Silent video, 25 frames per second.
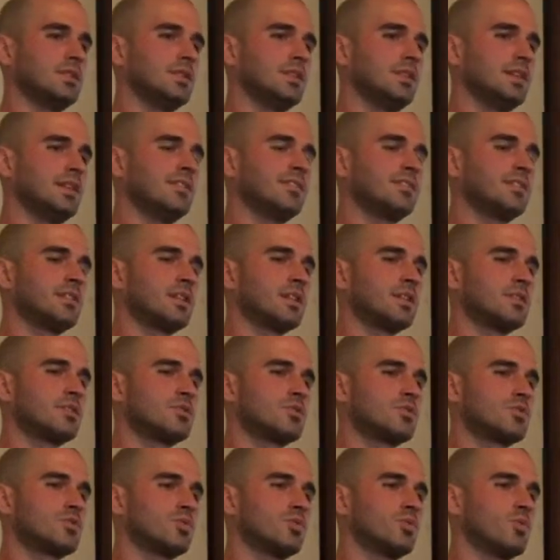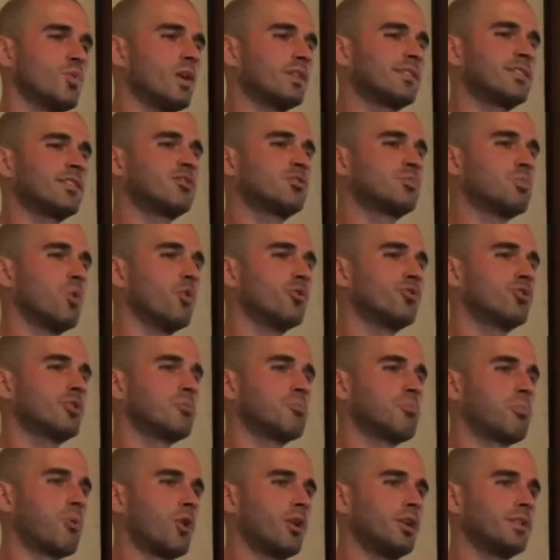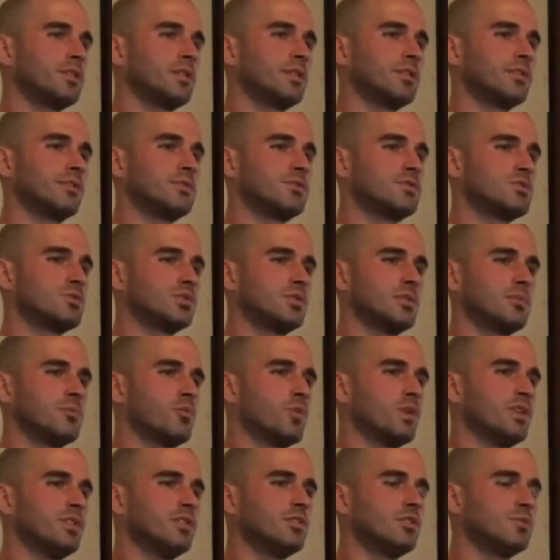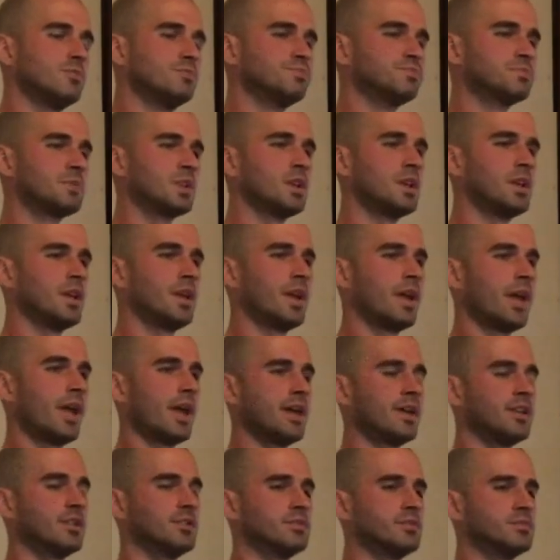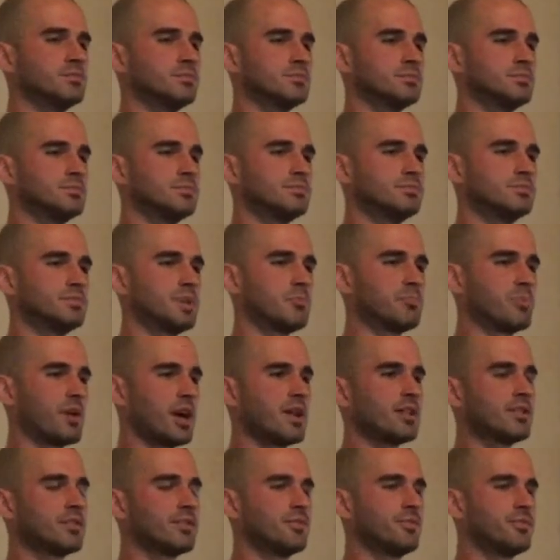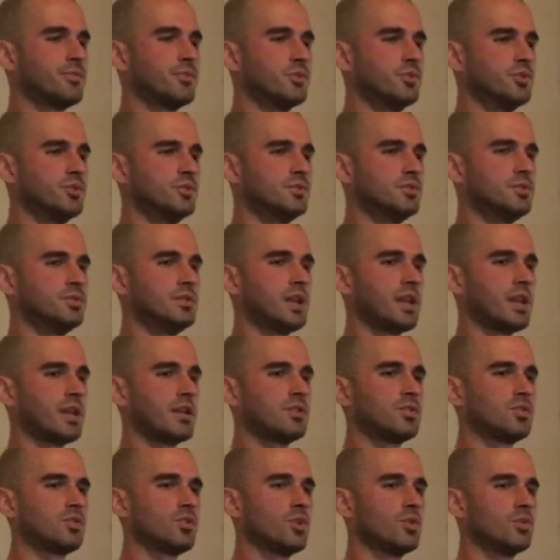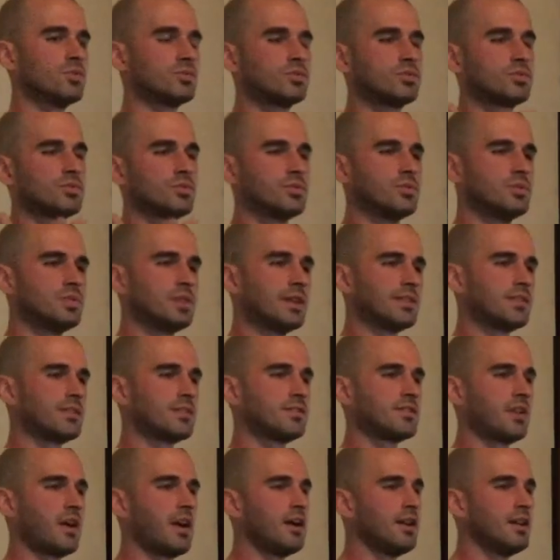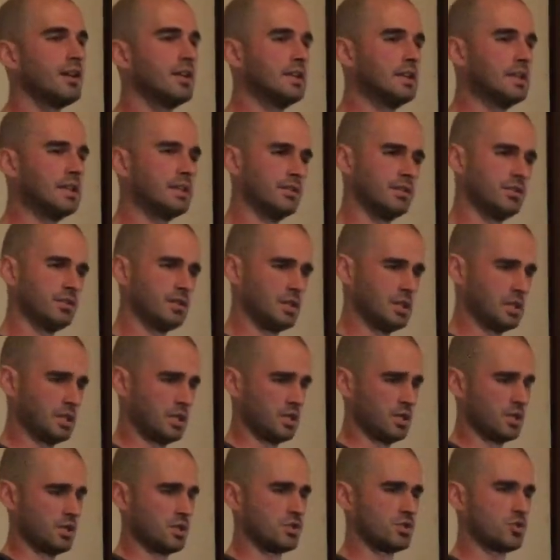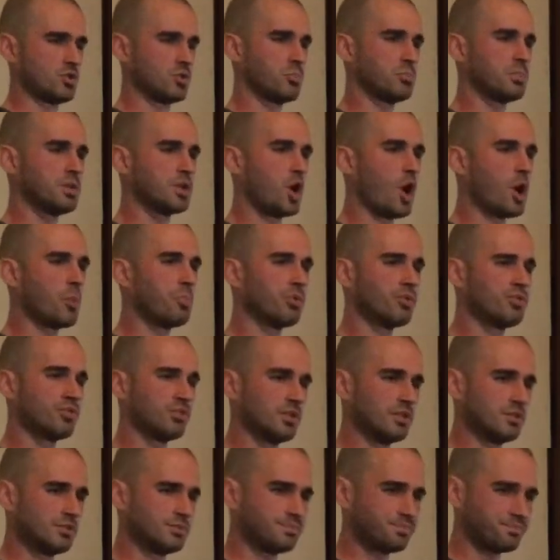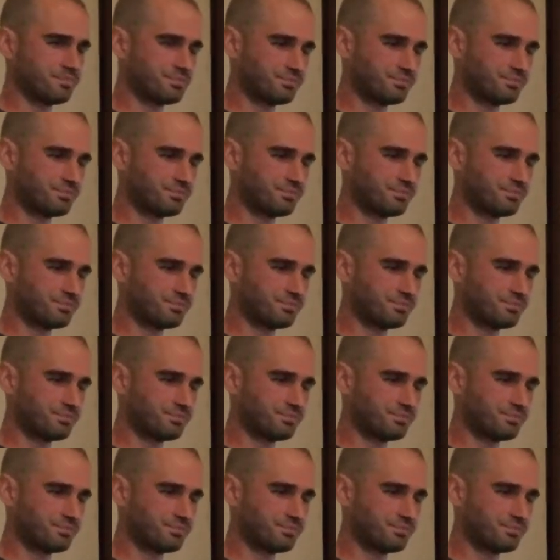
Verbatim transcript: listening to what is most important to the wisdom and preparing the food they don't necessarily need to be opposite